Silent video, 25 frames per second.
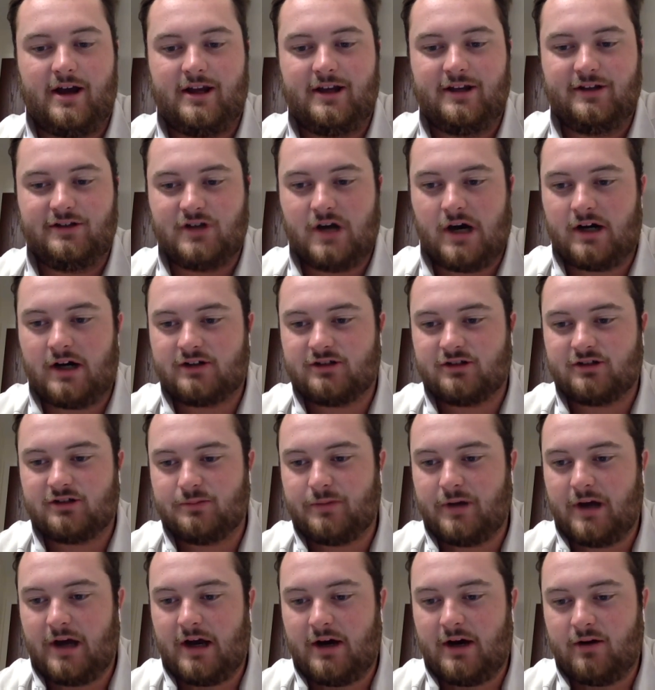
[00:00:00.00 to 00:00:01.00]
He talks
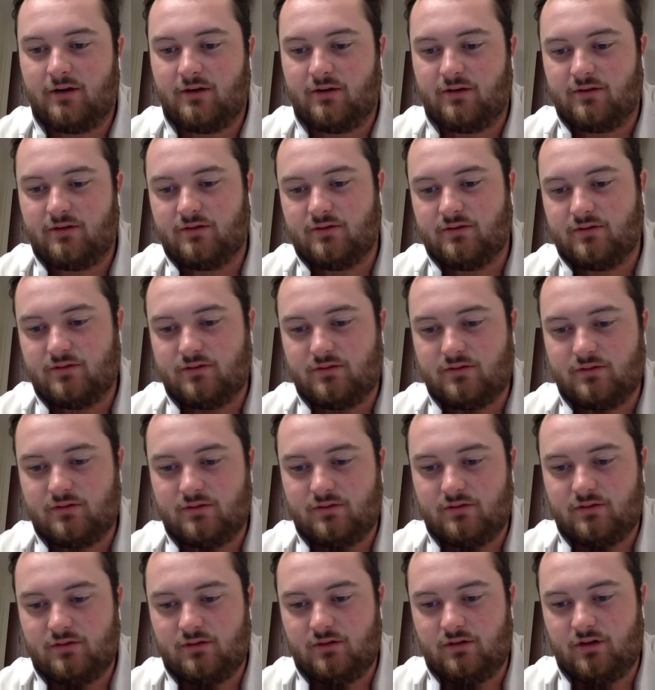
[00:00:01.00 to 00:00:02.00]
about,
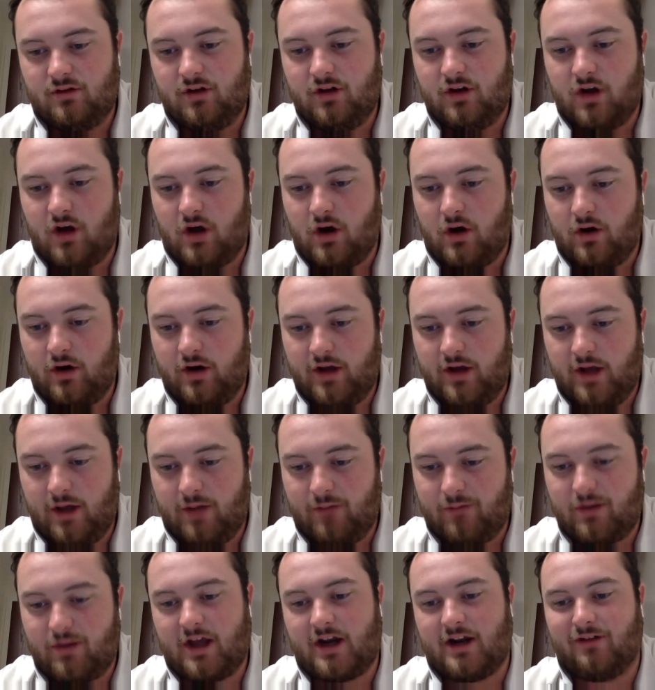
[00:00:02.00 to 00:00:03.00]

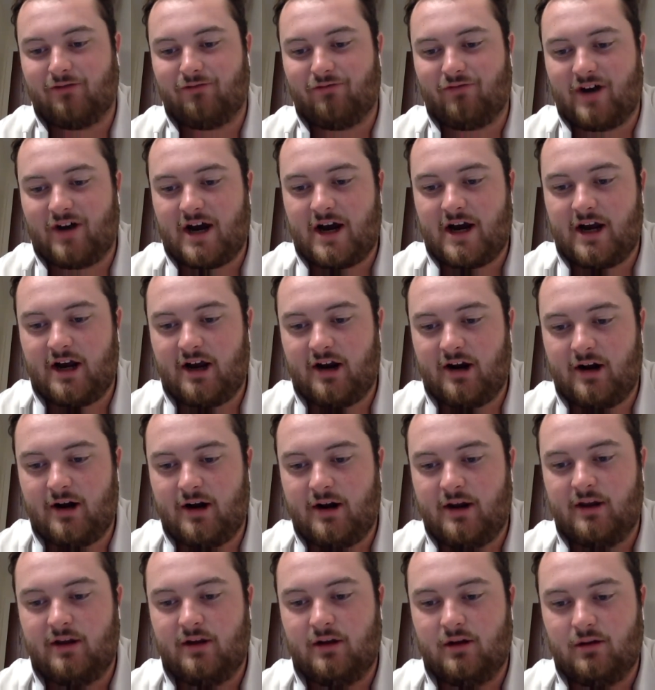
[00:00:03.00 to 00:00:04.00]
him getting
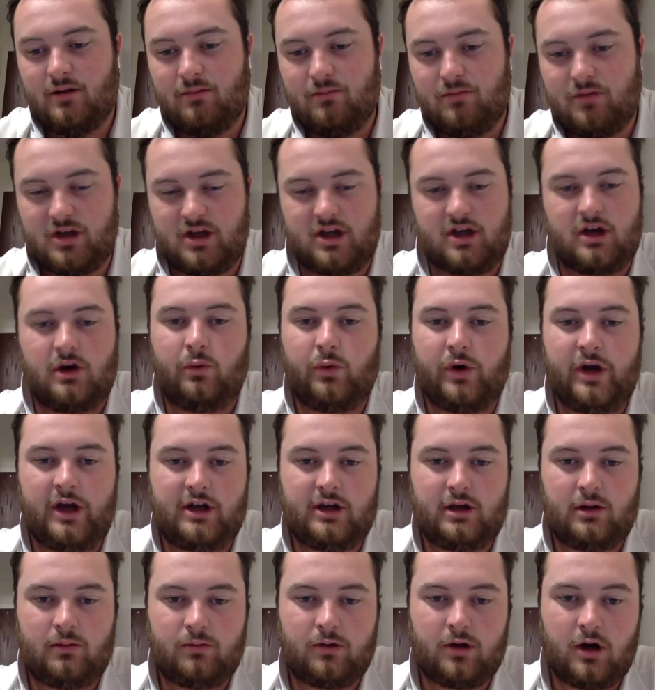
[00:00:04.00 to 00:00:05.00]
fired being a
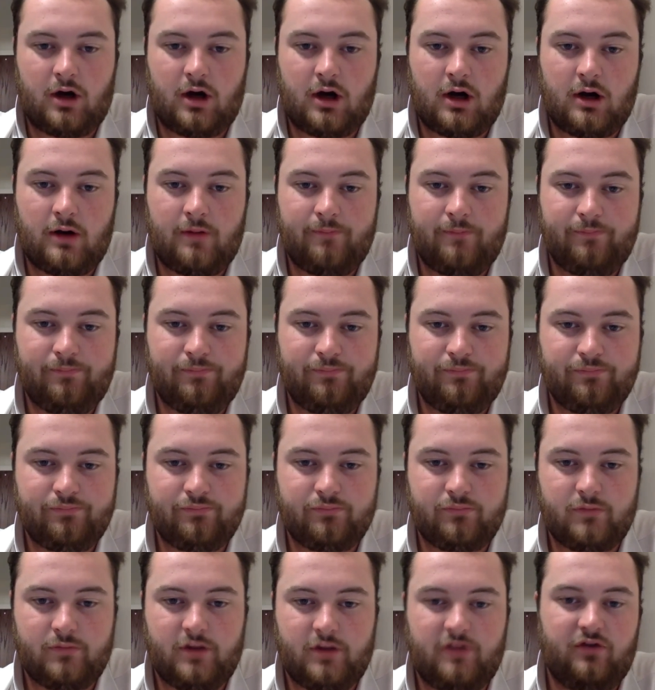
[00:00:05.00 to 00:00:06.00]
wake-up call.
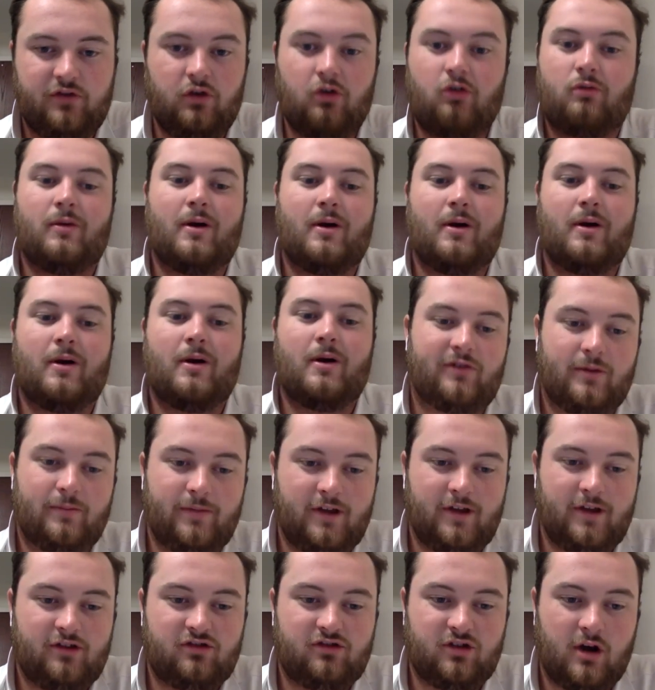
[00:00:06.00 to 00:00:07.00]
If you remember
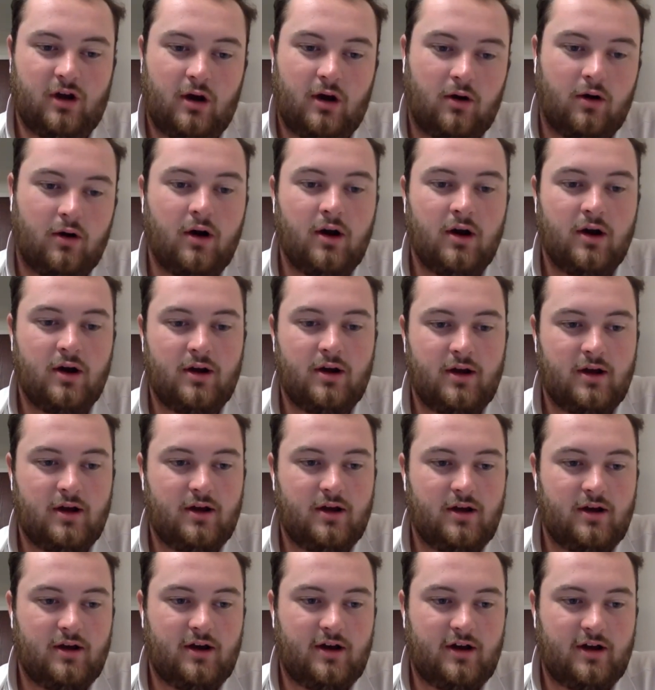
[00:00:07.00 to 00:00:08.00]
from this show,
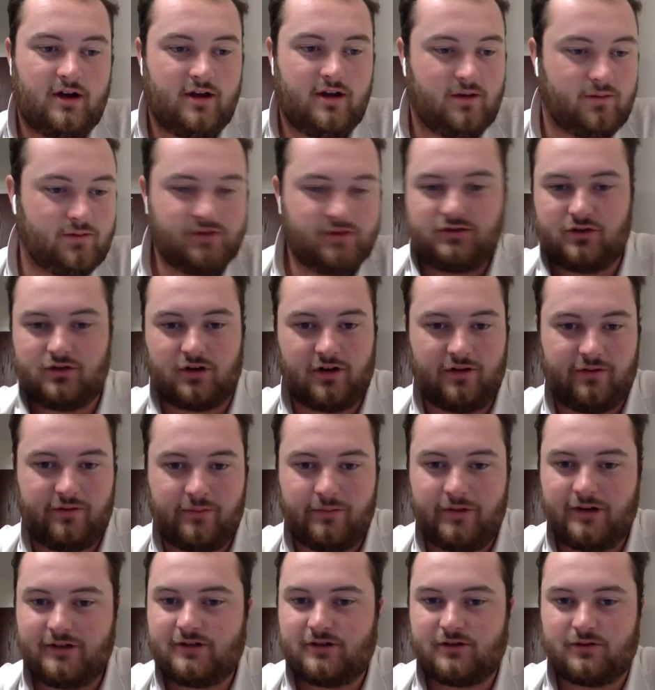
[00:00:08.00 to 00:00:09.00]
it was sort of
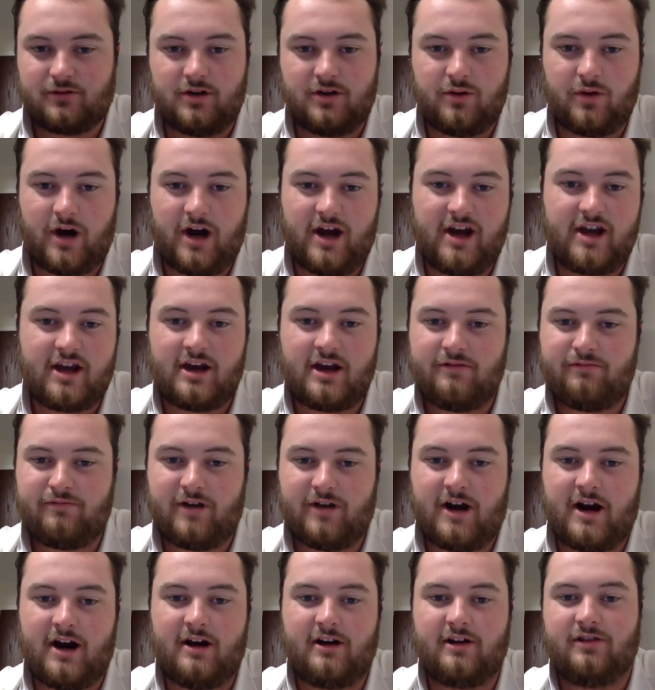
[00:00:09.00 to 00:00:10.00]
a mystery why he got
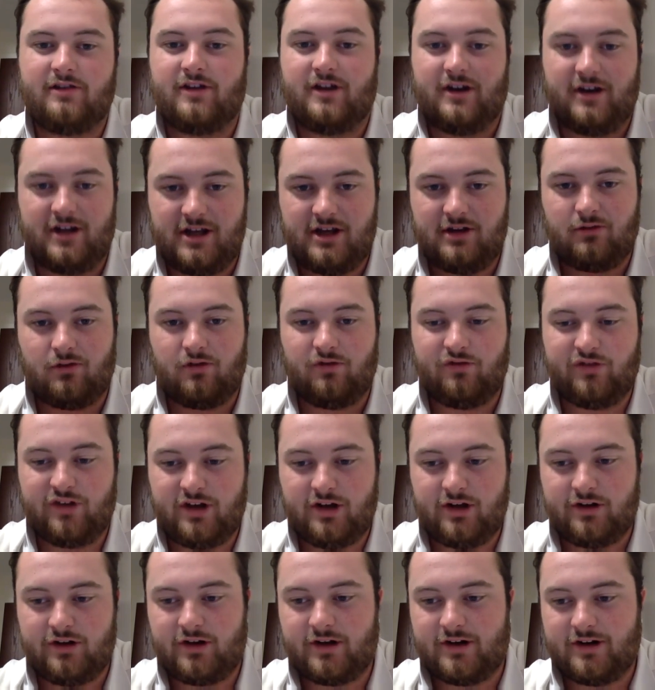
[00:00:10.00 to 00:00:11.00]
fired, and then he
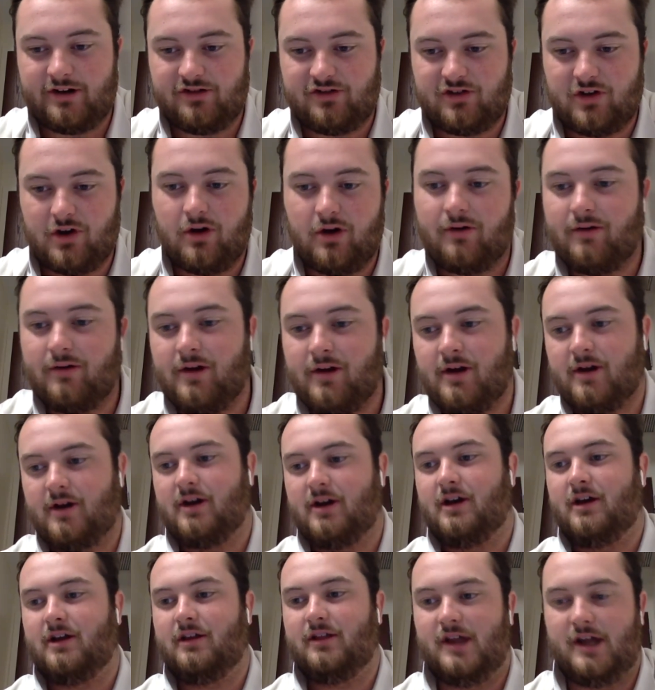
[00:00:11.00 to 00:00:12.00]
revealed on his own
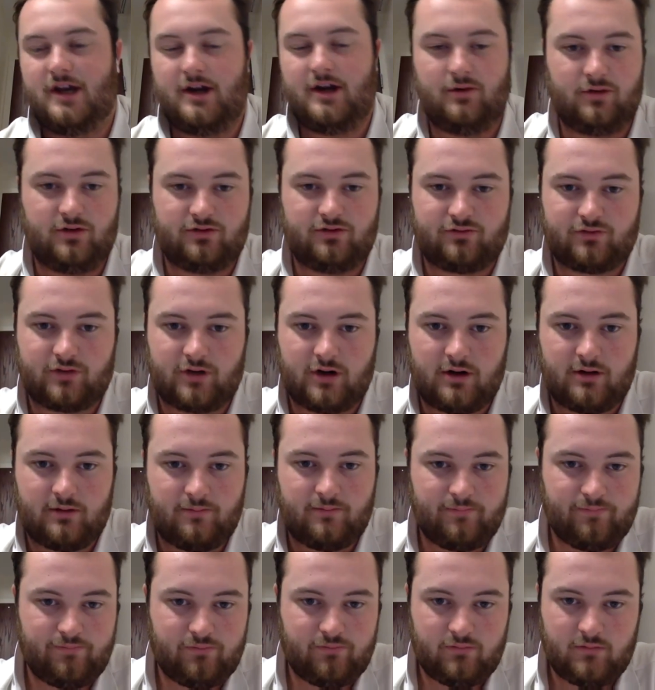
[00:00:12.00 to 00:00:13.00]
that it was
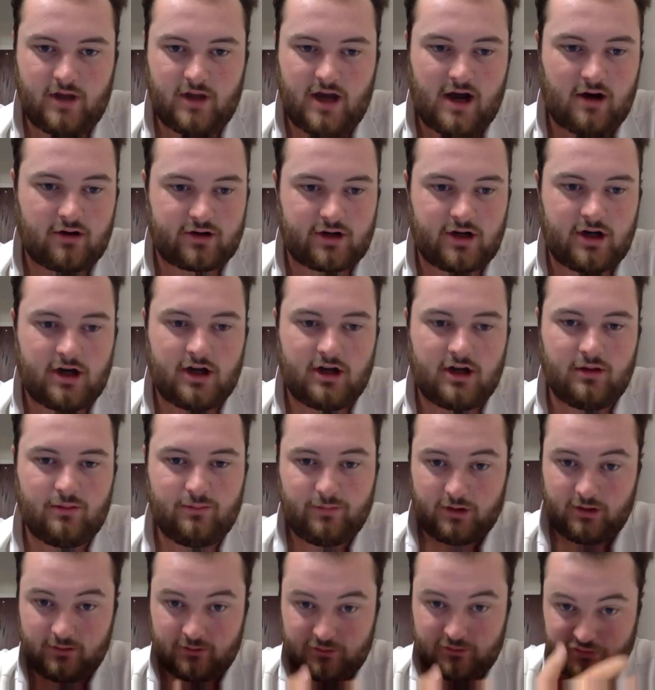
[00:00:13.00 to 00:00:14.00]
from alcohol
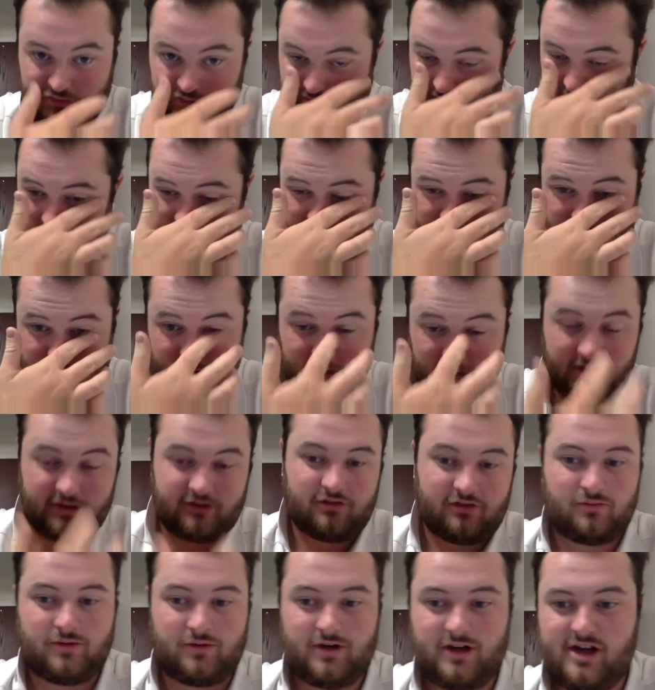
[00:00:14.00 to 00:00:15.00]
abuse, and he went
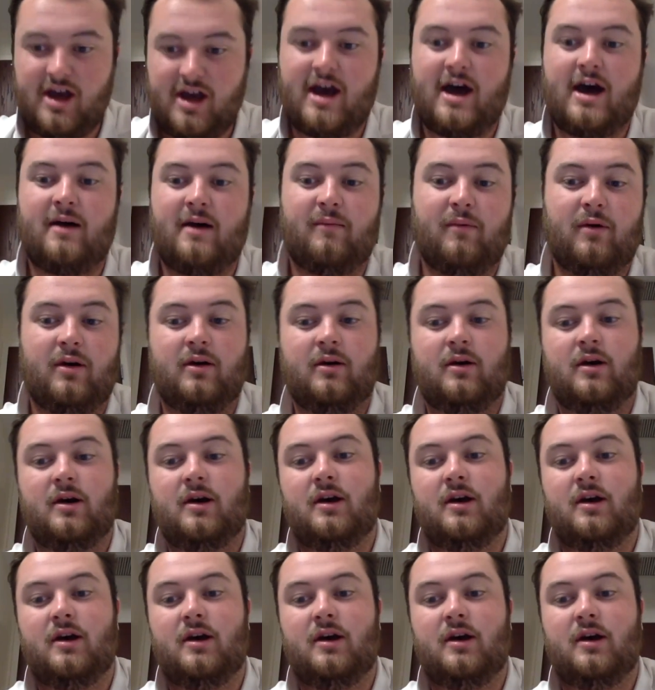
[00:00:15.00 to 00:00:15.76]
into rehab,